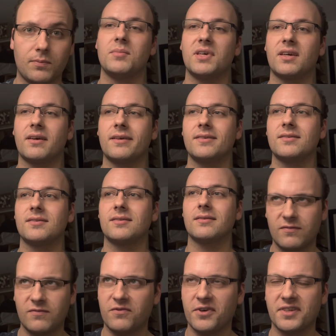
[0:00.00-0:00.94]

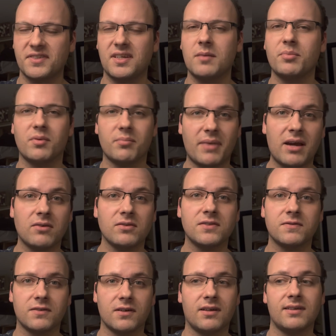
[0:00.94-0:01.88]
Because, for example, mouse
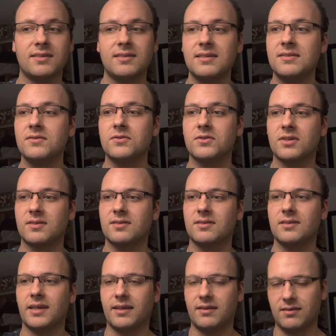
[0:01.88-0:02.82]
for us isn't
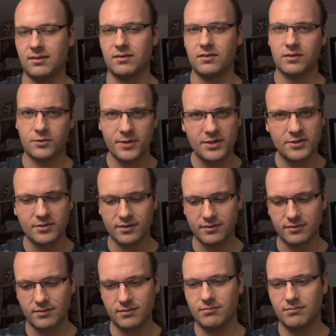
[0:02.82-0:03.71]
just like the creature,